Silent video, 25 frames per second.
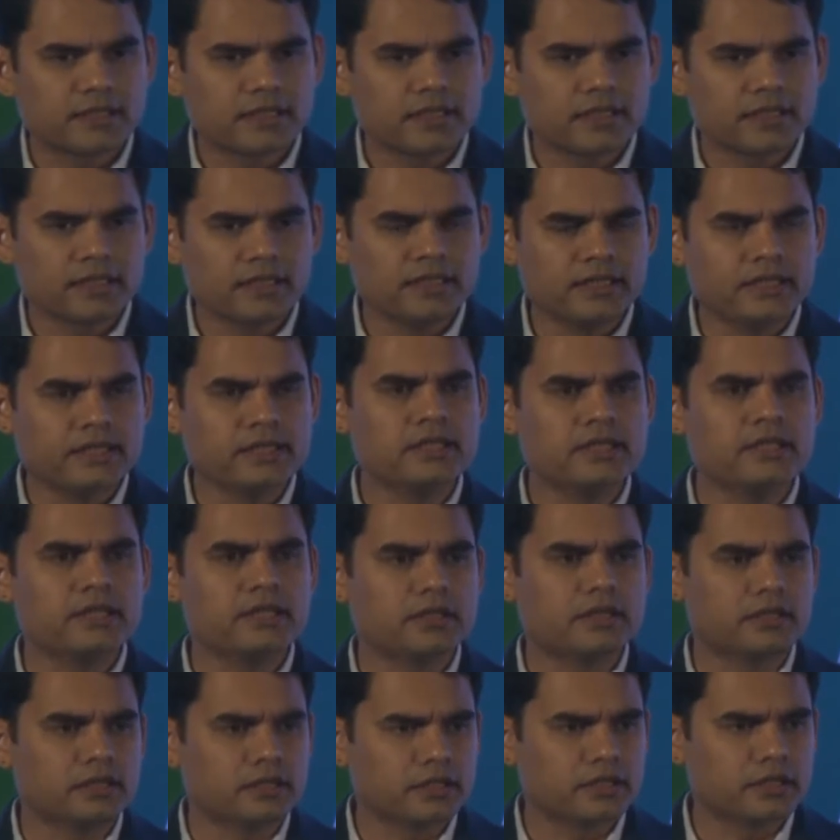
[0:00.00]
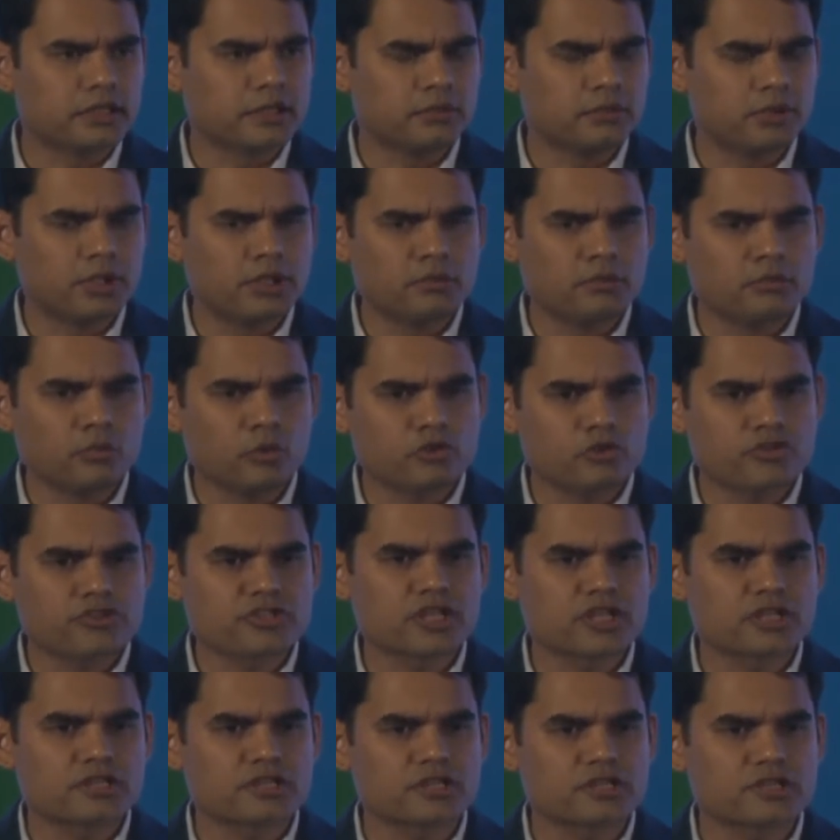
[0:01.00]
in India, in most
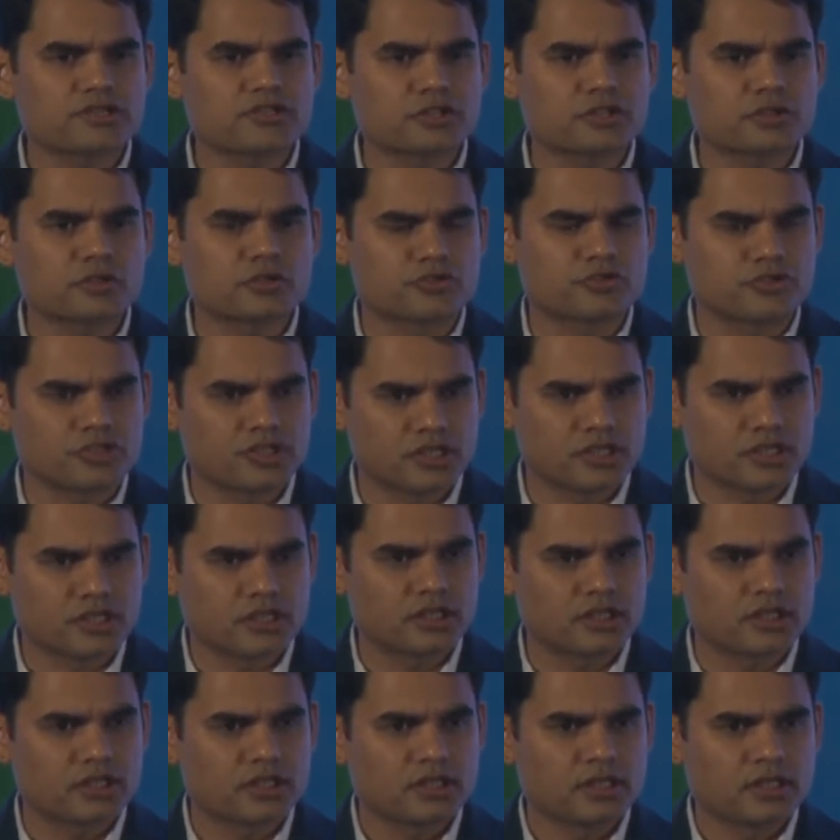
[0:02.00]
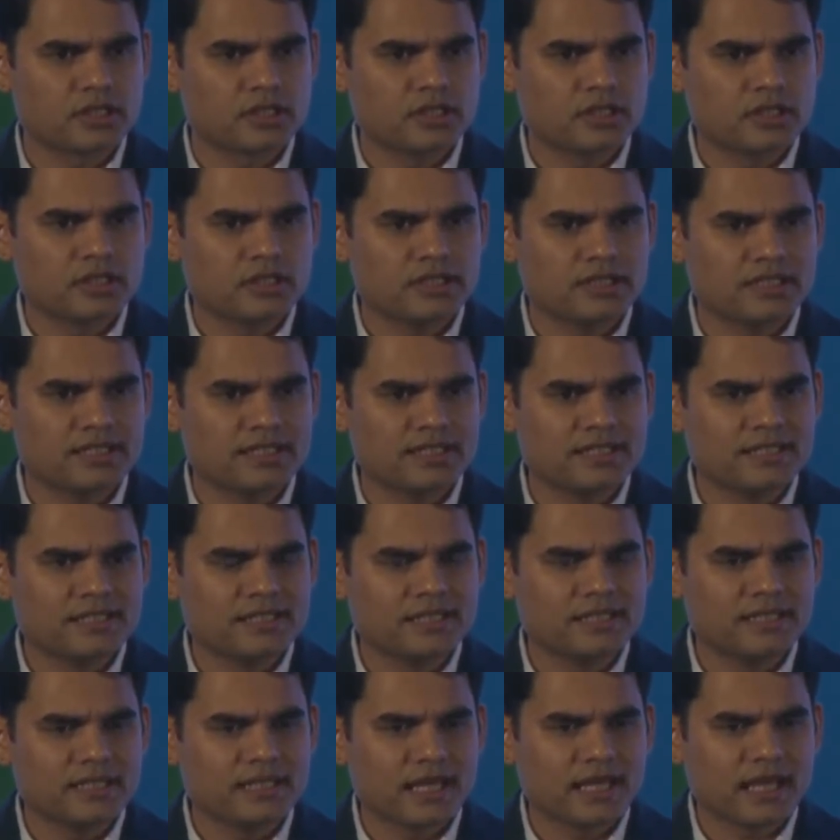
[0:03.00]
sectors that you see, the
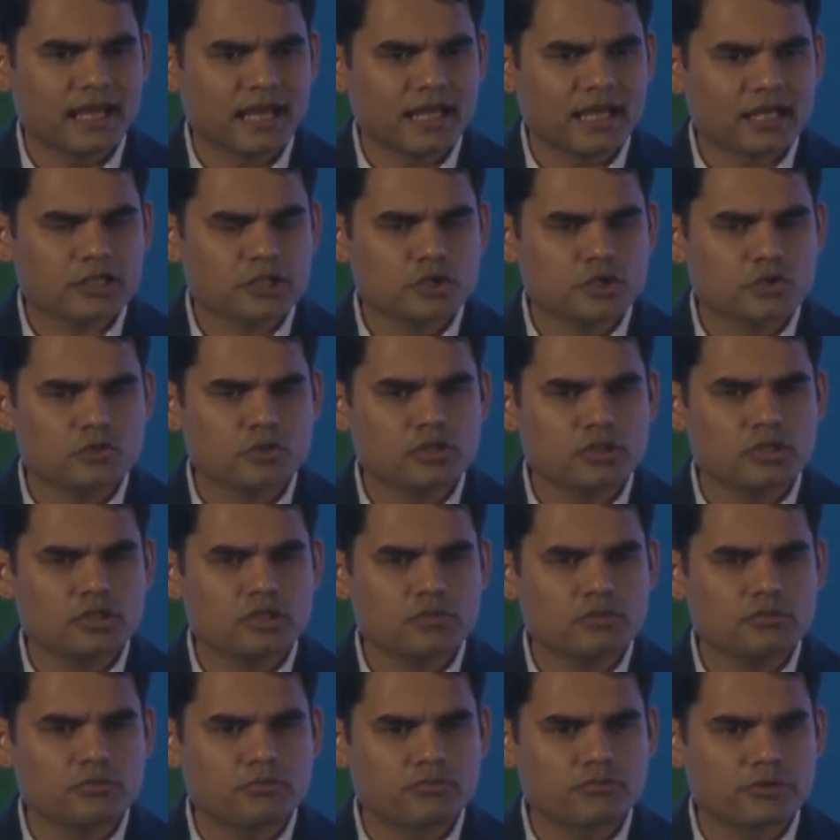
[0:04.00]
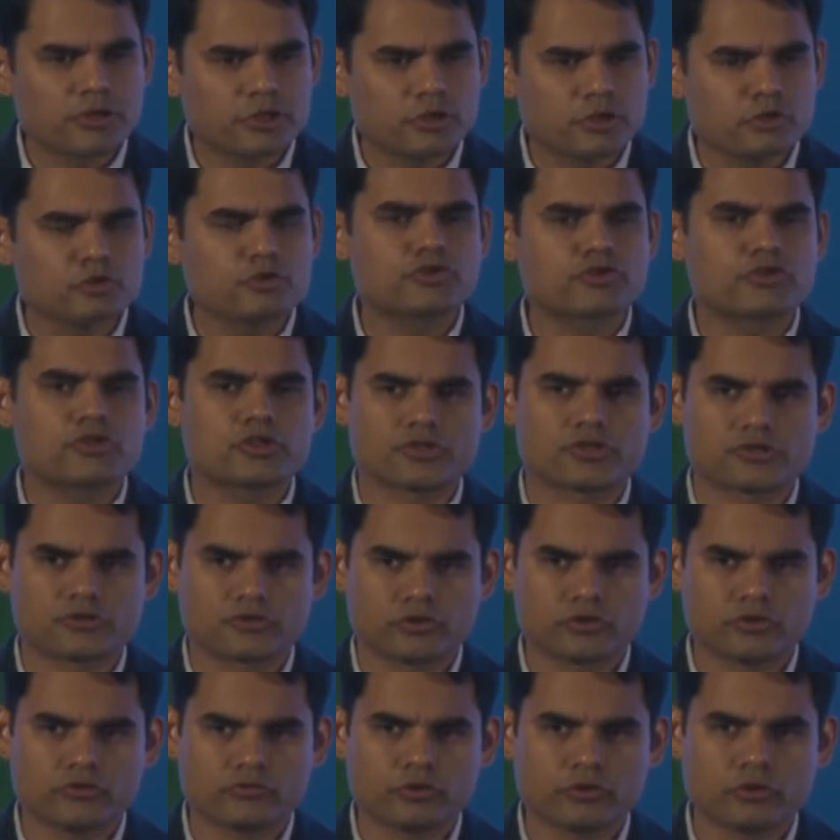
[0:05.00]
actual producers
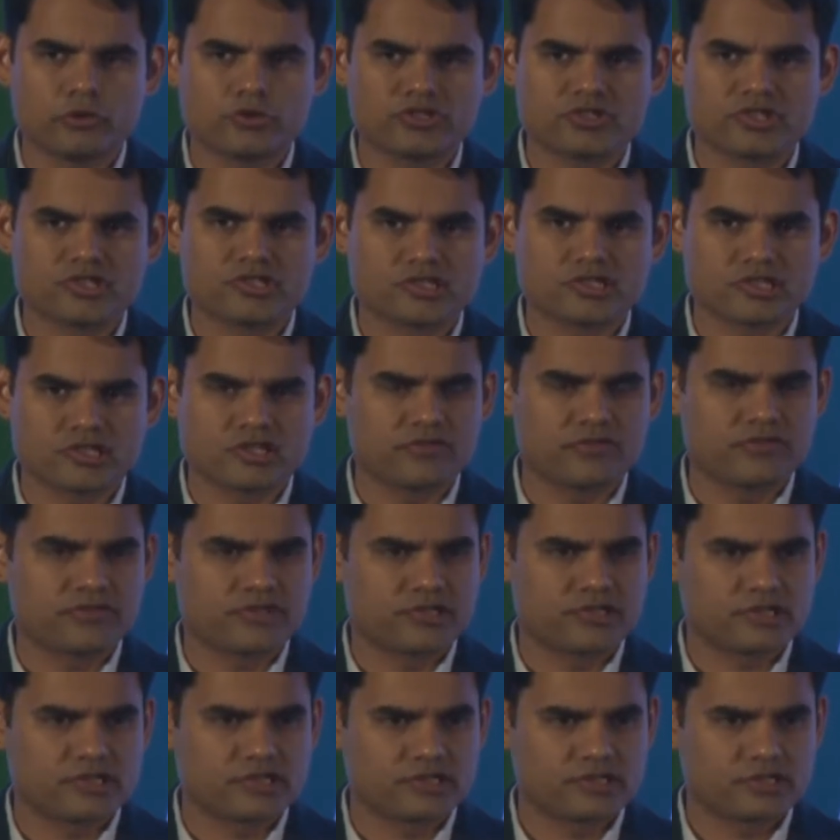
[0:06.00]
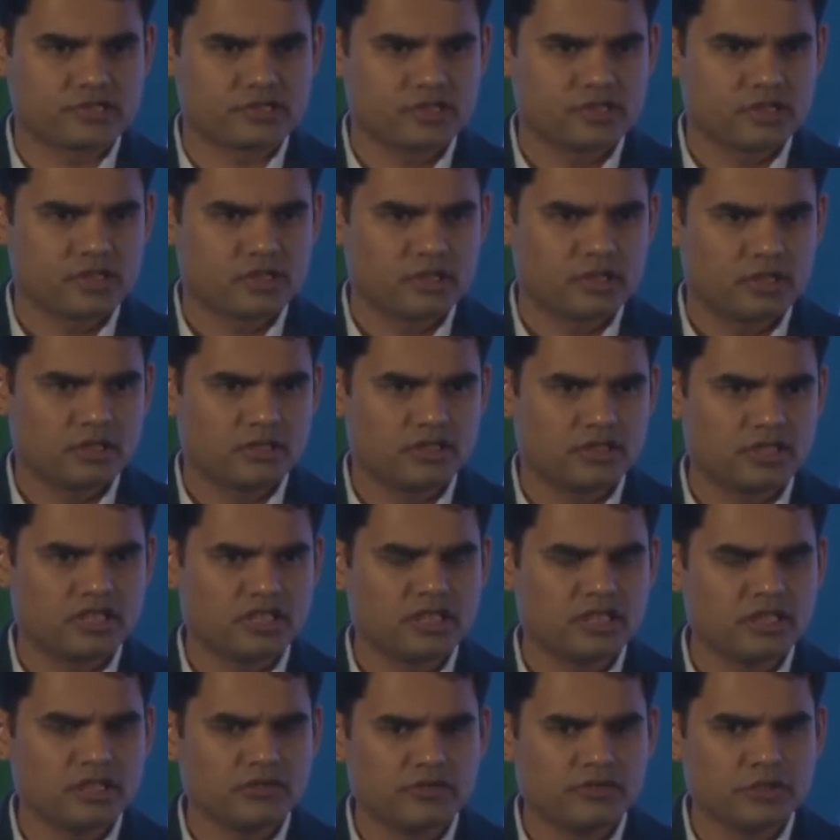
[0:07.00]
of goods and services, the
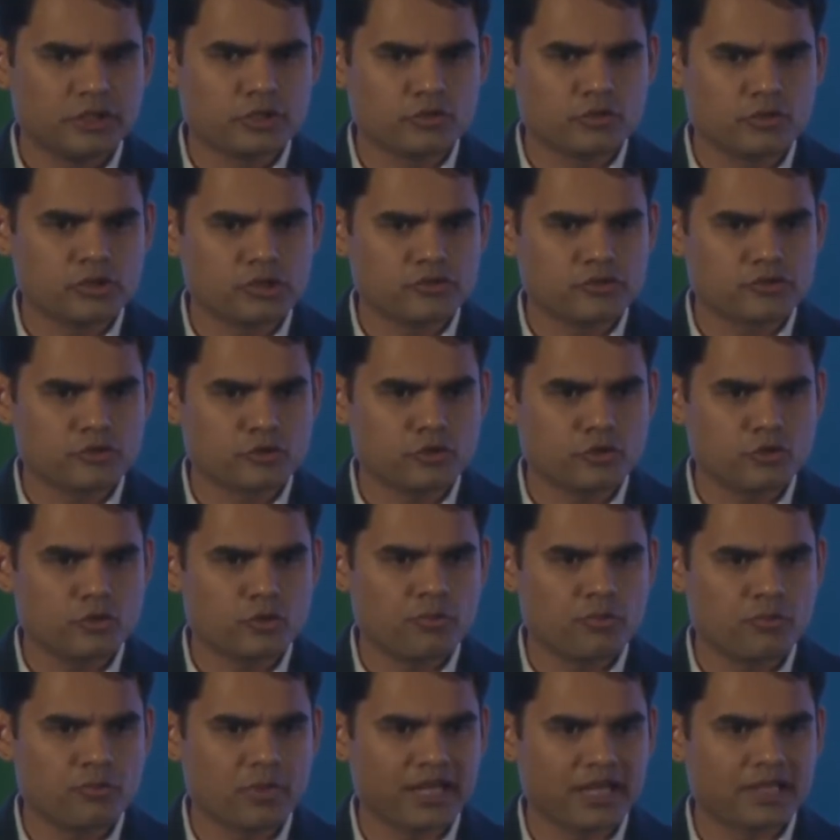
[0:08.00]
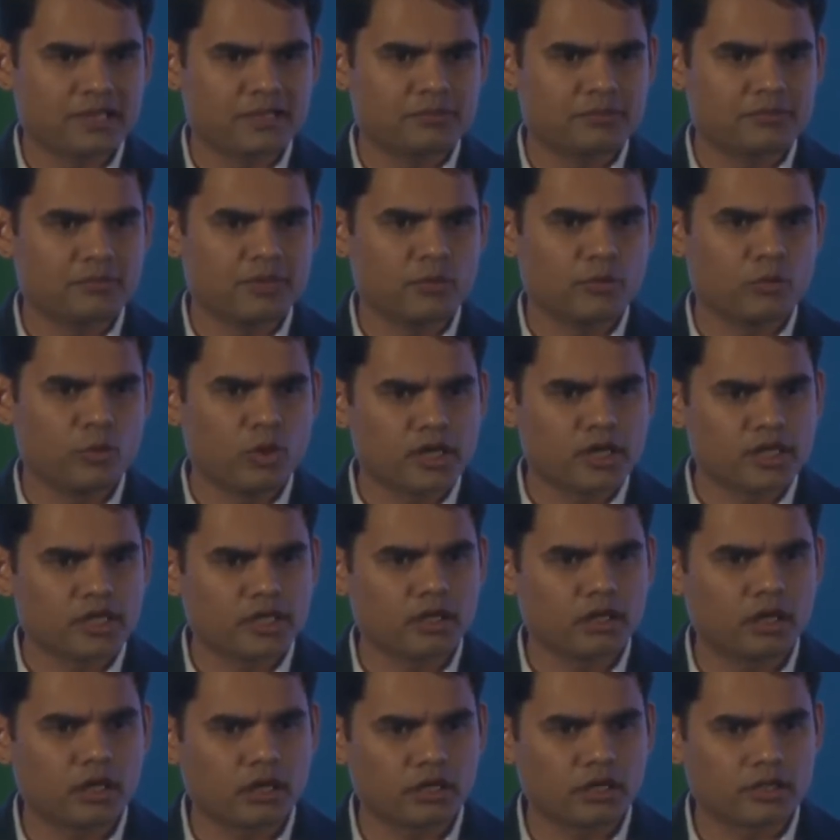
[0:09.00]
individuals who might be
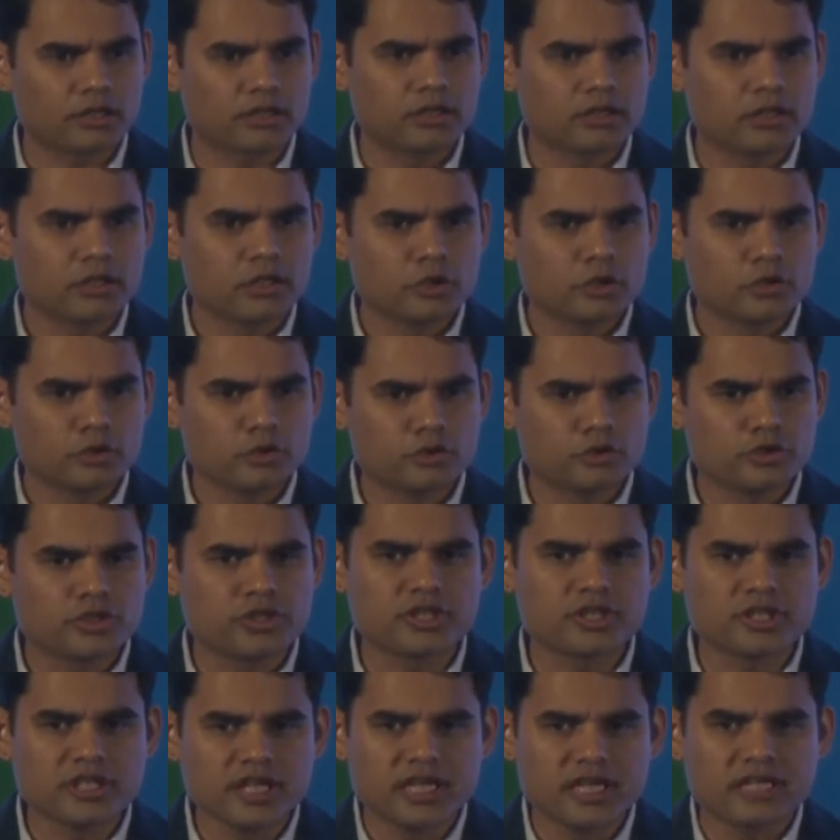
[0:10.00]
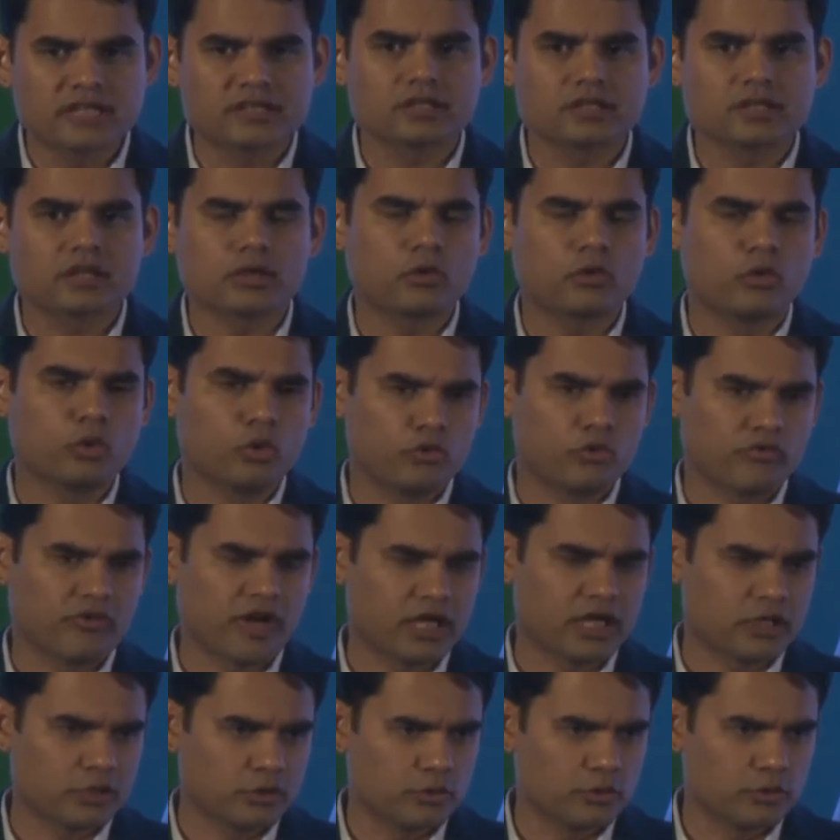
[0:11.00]
working hard to create core
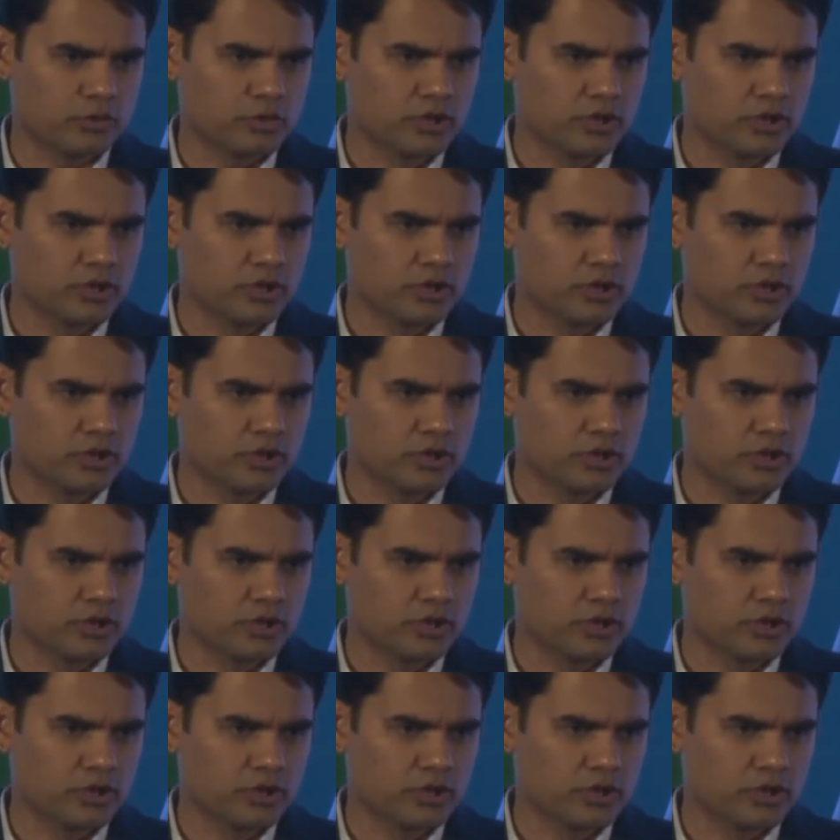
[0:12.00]
value,